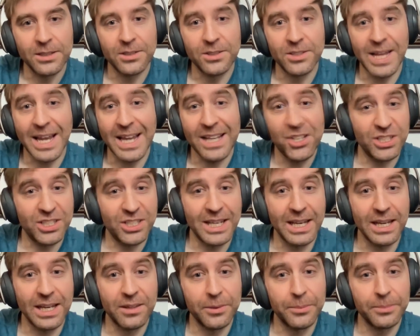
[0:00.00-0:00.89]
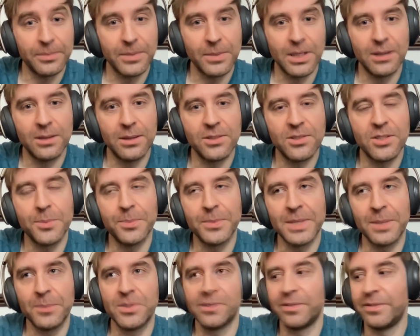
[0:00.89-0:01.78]
to educate them. And
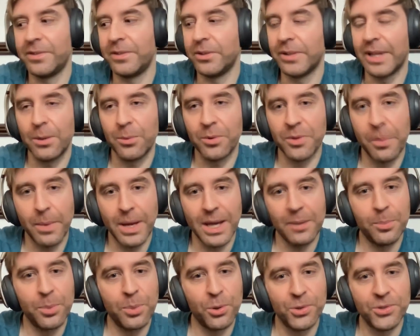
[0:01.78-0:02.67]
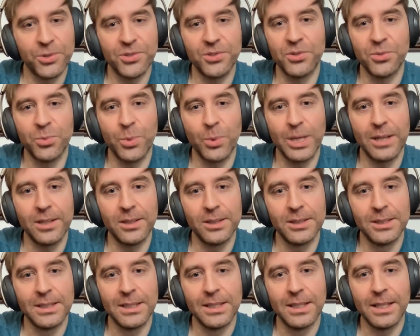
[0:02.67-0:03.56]
sometimes I feel that with my posts as well.
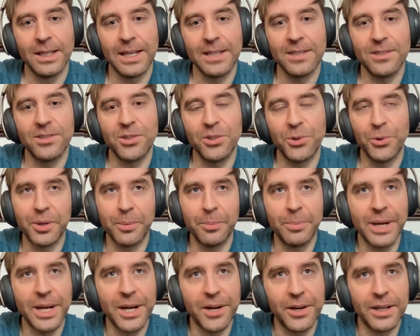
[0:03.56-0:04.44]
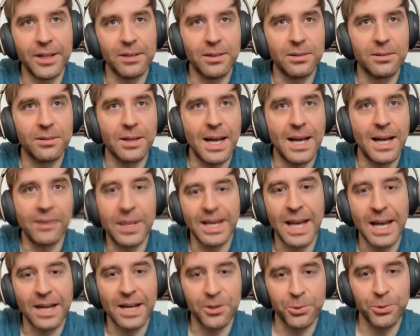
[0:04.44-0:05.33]
It's, you know, comparing
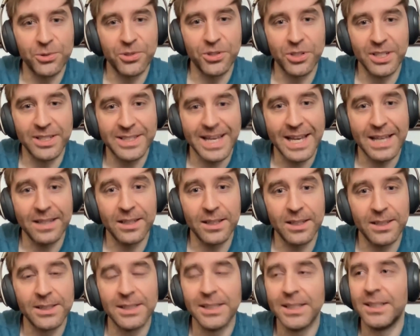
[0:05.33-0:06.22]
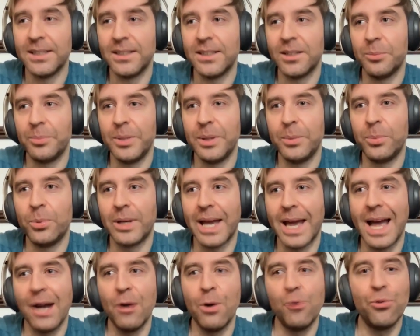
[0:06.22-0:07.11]
avocado to Nutella, and people get
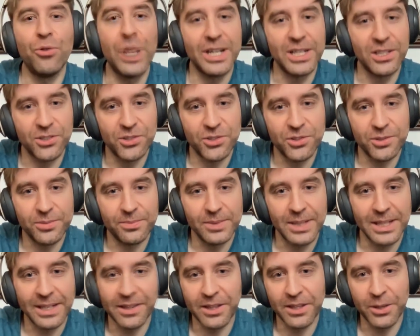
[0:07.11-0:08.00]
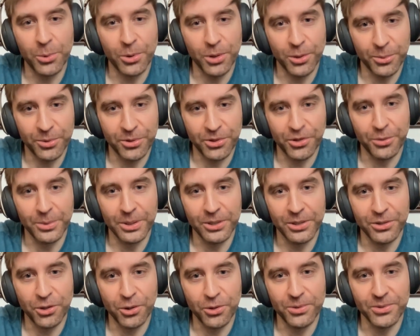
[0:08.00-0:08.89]
outraged like they were with your
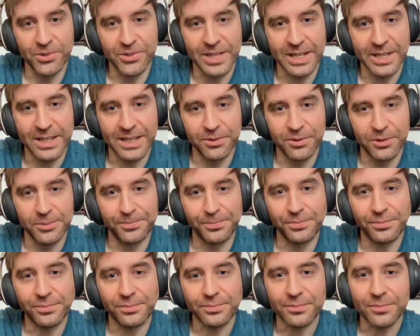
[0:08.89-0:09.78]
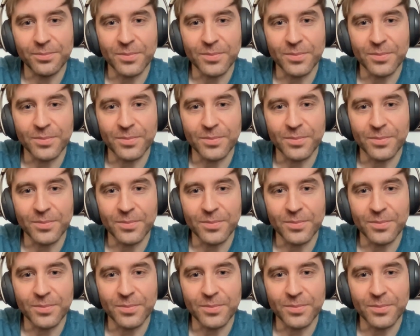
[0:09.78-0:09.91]
McDonald's advert,